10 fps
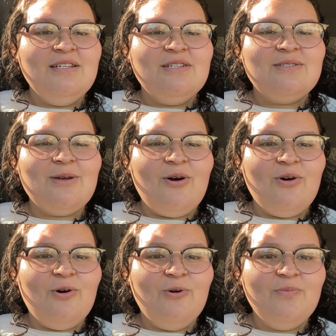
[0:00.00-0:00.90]

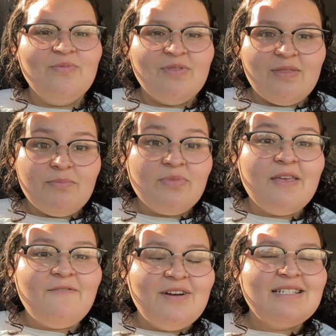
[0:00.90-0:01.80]
So they
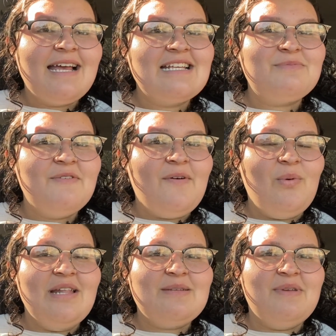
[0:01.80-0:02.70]
first asked me if I
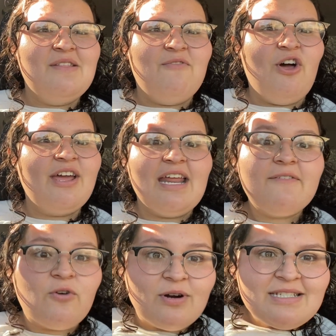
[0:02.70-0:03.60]
wanted to be in the vlog, and I,
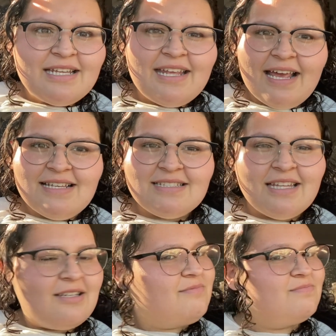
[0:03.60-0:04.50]
of course, said yes.
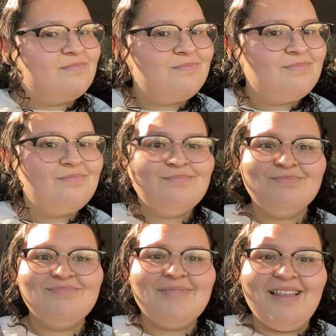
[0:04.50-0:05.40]
Like,
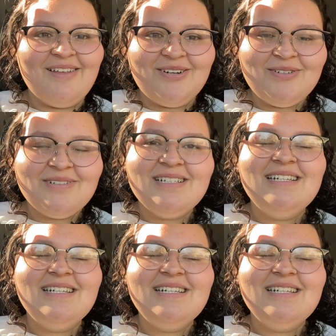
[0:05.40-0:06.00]
hello?